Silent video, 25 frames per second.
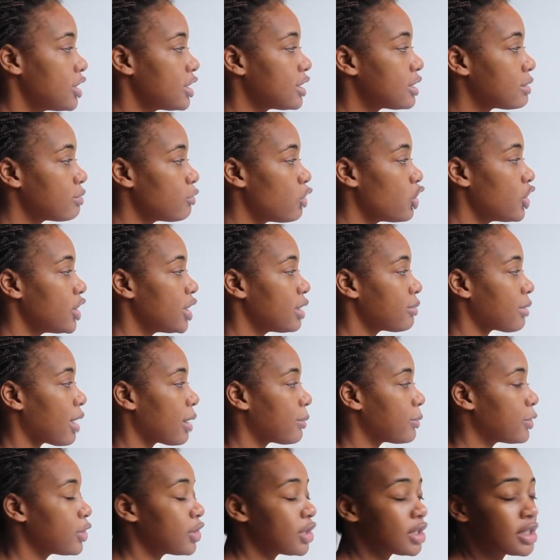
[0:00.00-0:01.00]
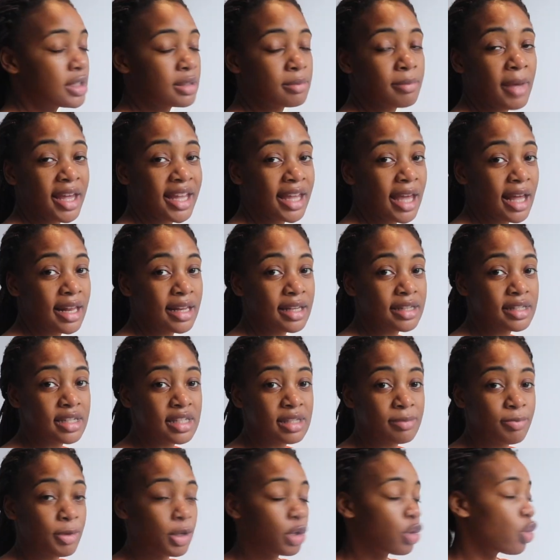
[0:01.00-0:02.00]
this morning, my
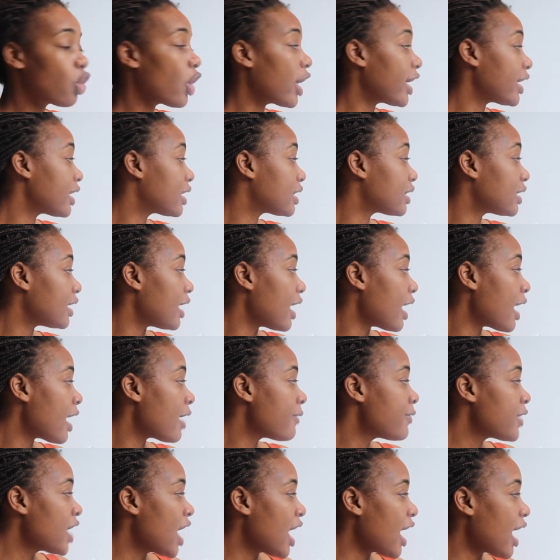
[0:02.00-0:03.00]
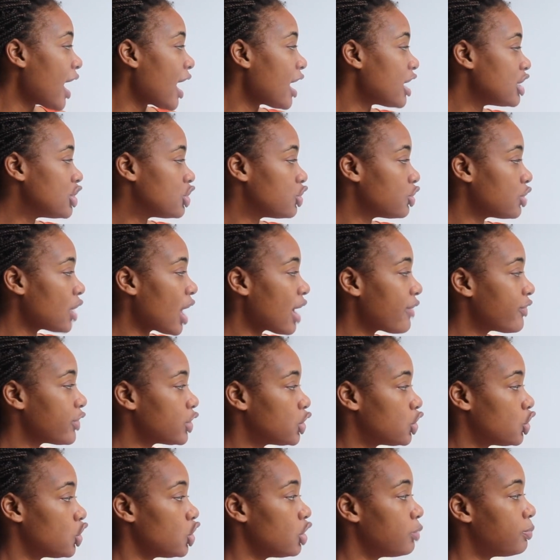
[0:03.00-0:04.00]
calendar's been quite clear. I do have a
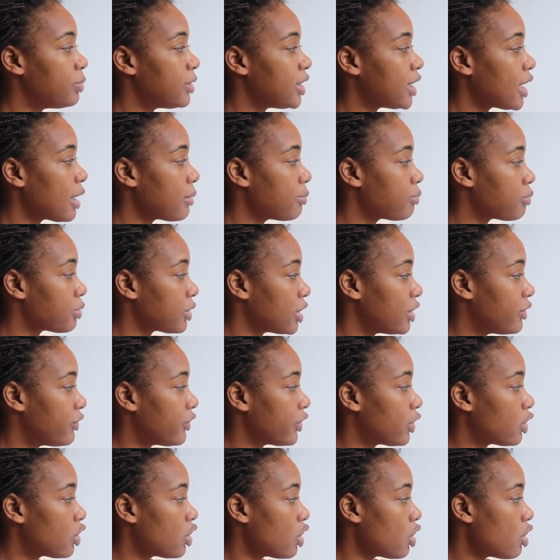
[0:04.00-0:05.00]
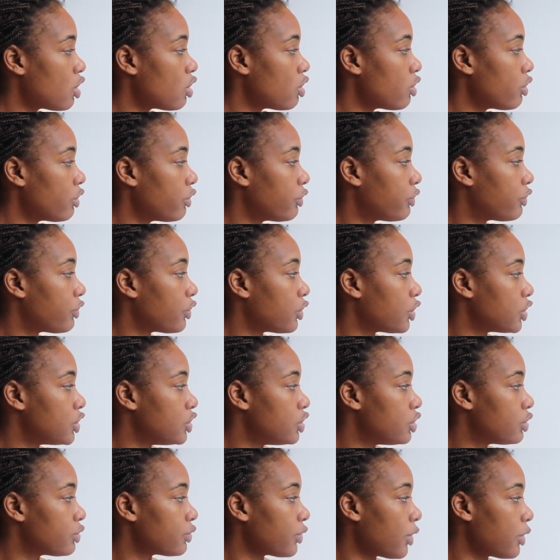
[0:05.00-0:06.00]
2 p.m. briefing call for a
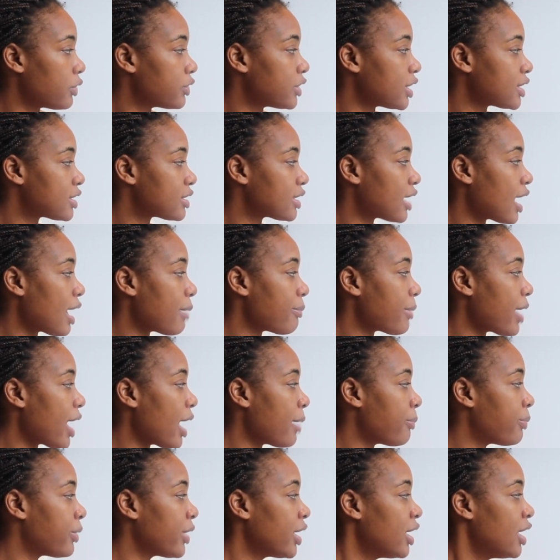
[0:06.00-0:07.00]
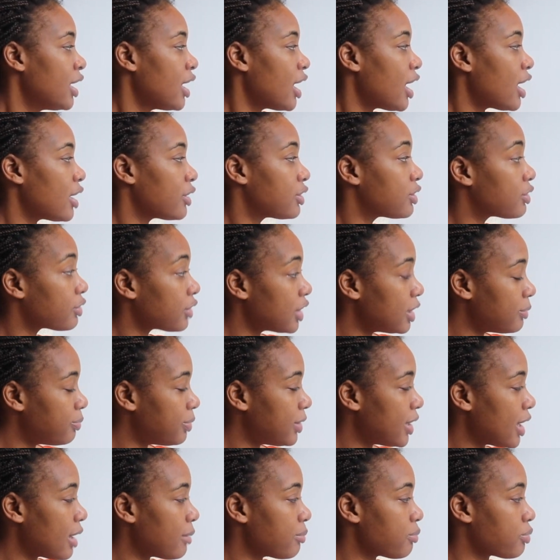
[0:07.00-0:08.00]
new role that's come up, a 3
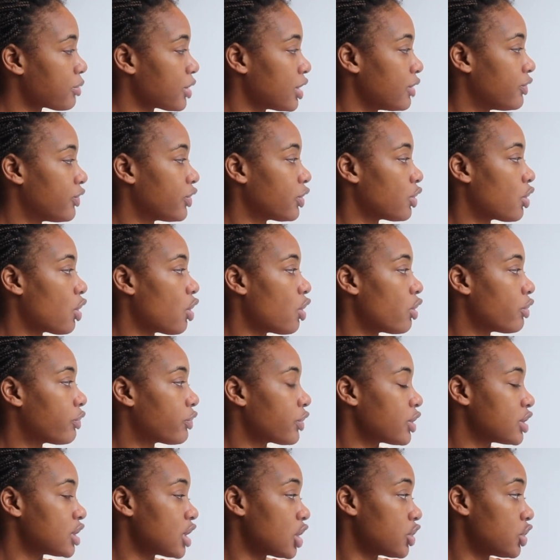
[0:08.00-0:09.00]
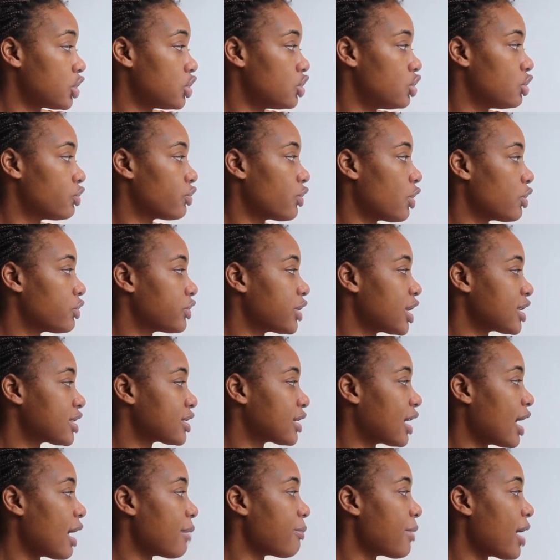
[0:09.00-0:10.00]
p.m. briefing call for another new role that's
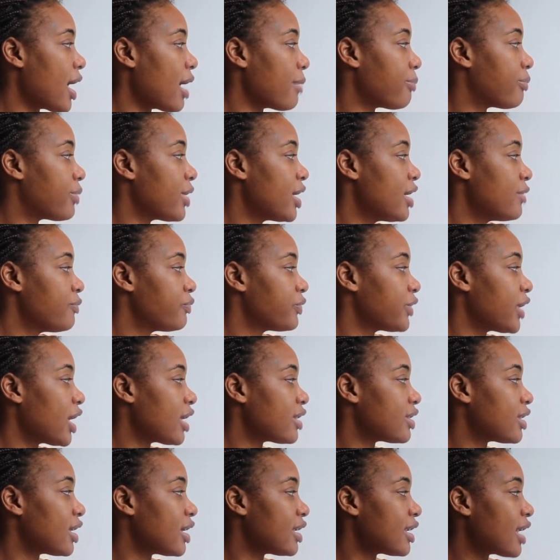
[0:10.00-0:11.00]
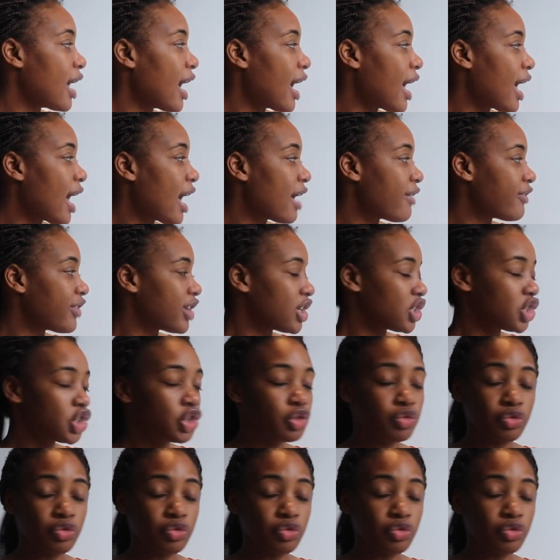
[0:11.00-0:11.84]
come up, and then I have a